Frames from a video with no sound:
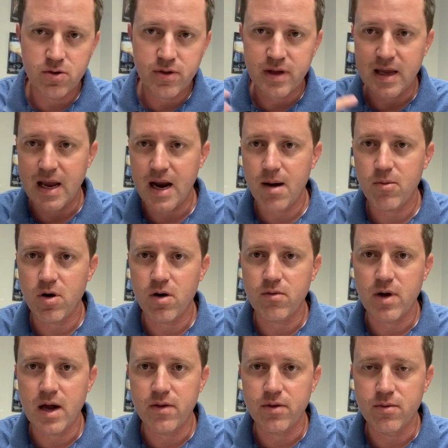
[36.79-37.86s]
the camera
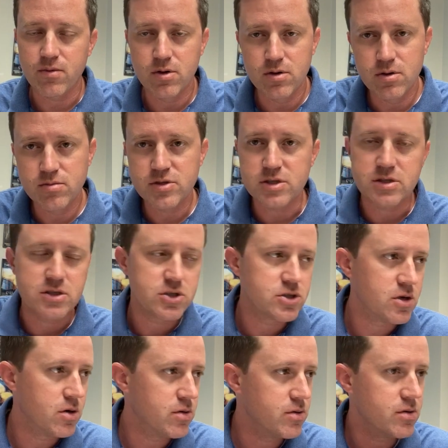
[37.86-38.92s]
around the room just to
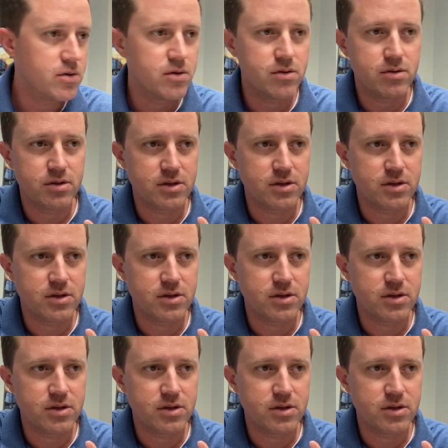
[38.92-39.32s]
show you